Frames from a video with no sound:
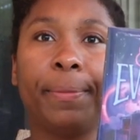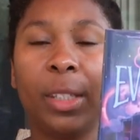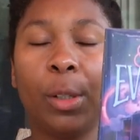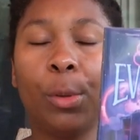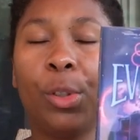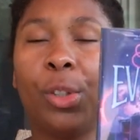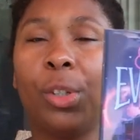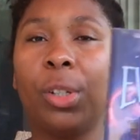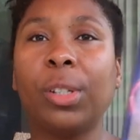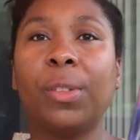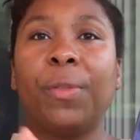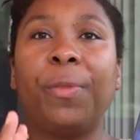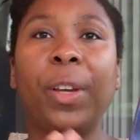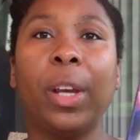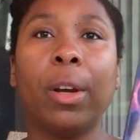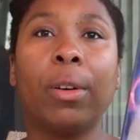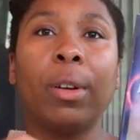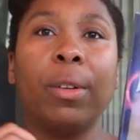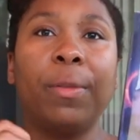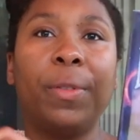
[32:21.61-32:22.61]
it was just
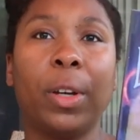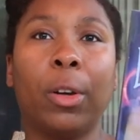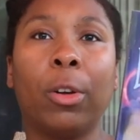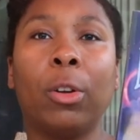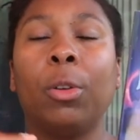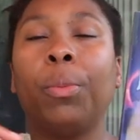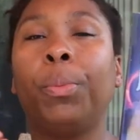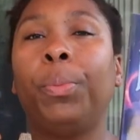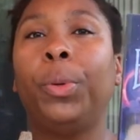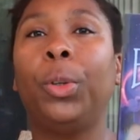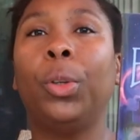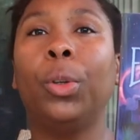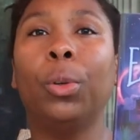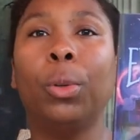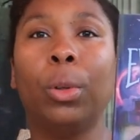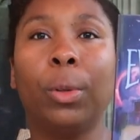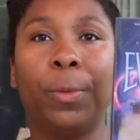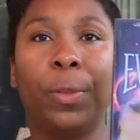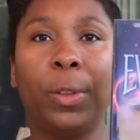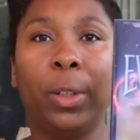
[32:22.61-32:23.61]
very, very
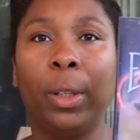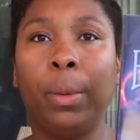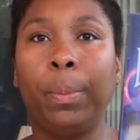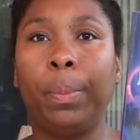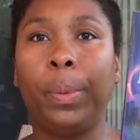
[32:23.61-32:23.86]
beautifully,